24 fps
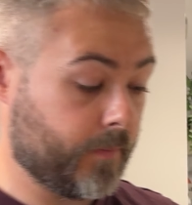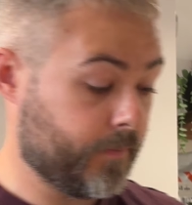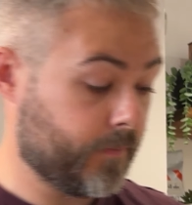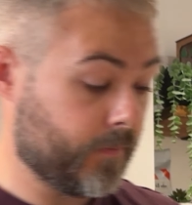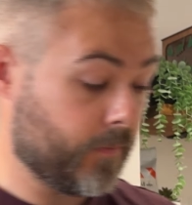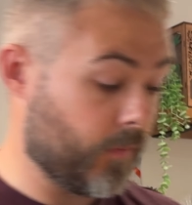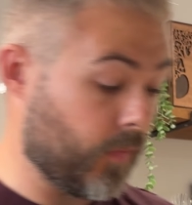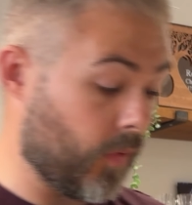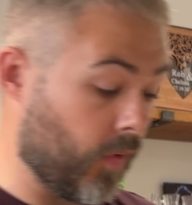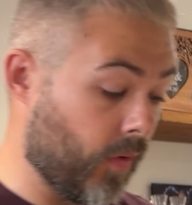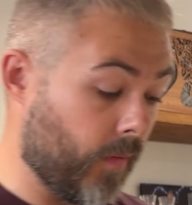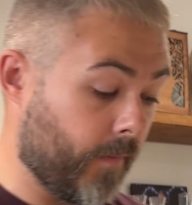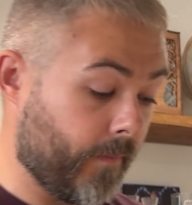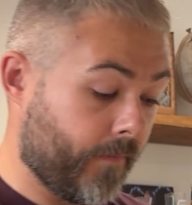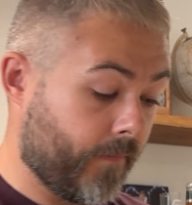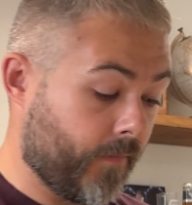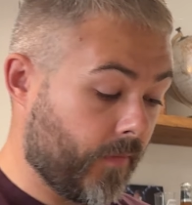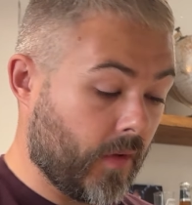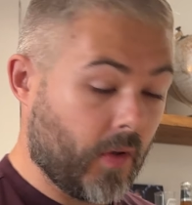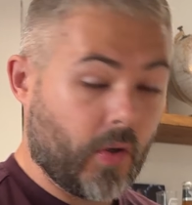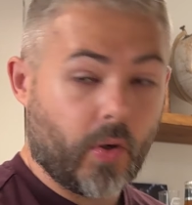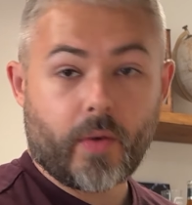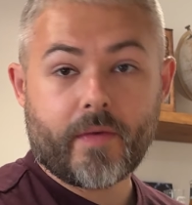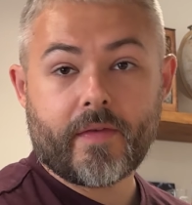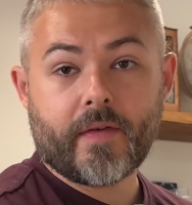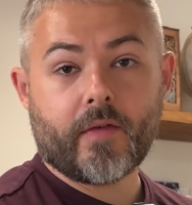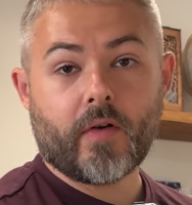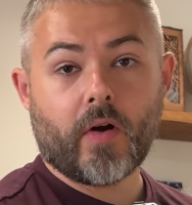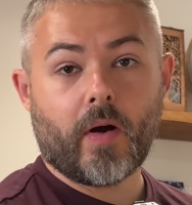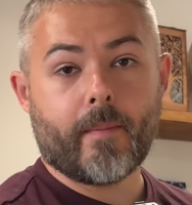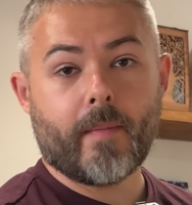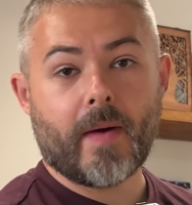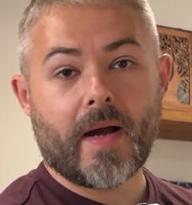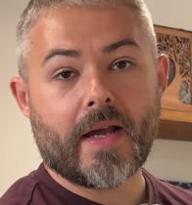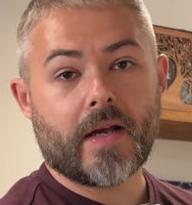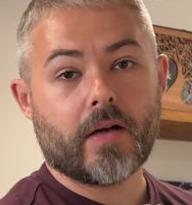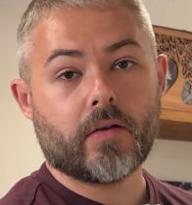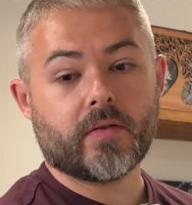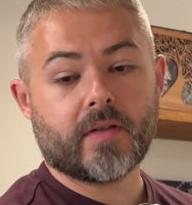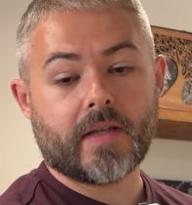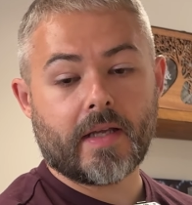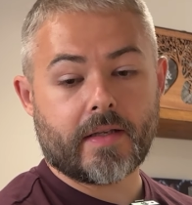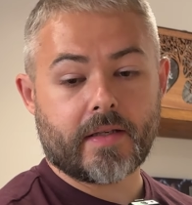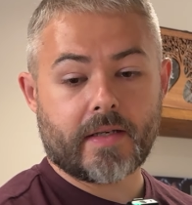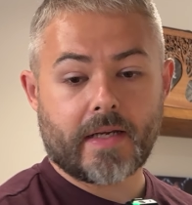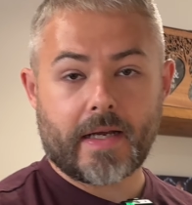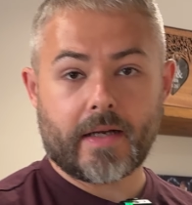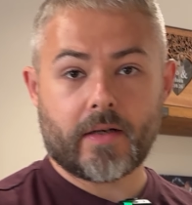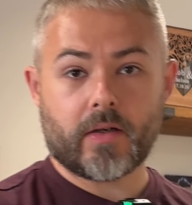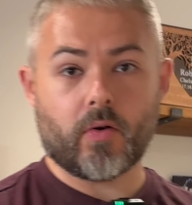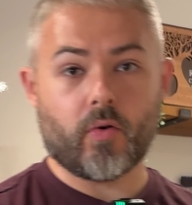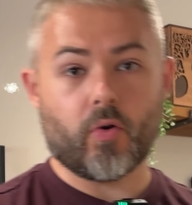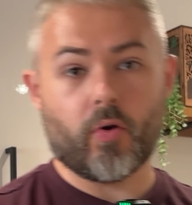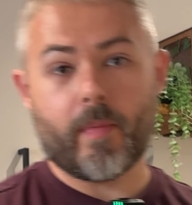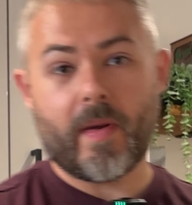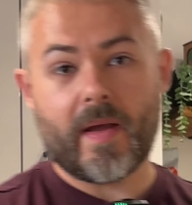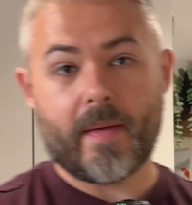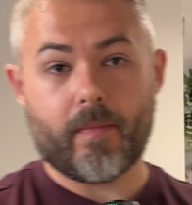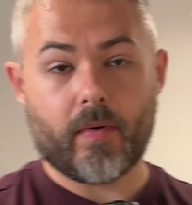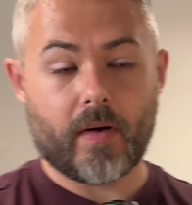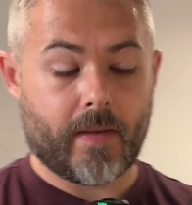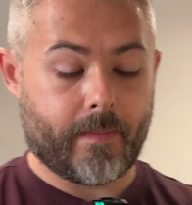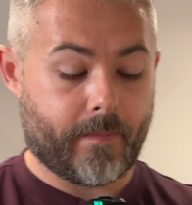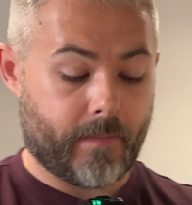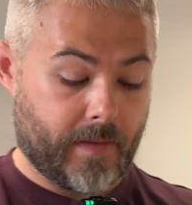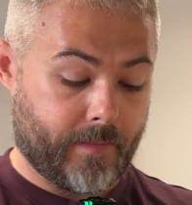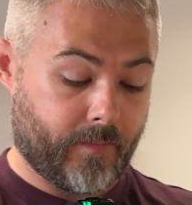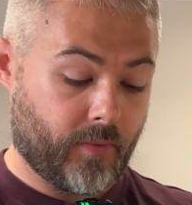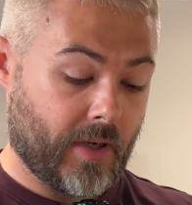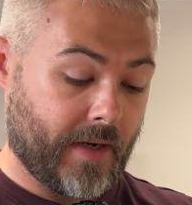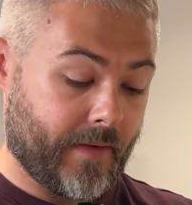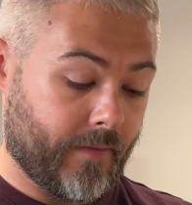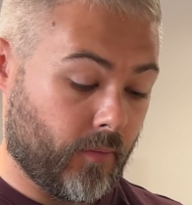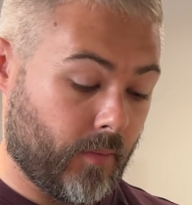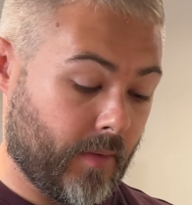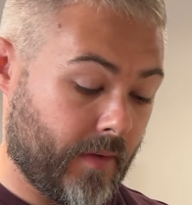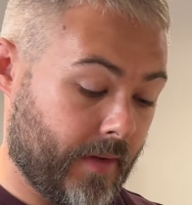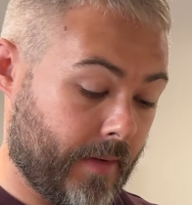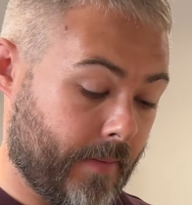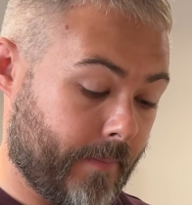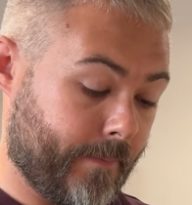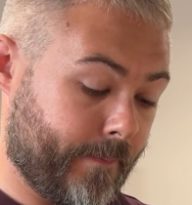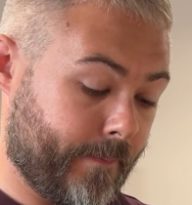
But if you've got mild, then yeah, go a bit braver with it.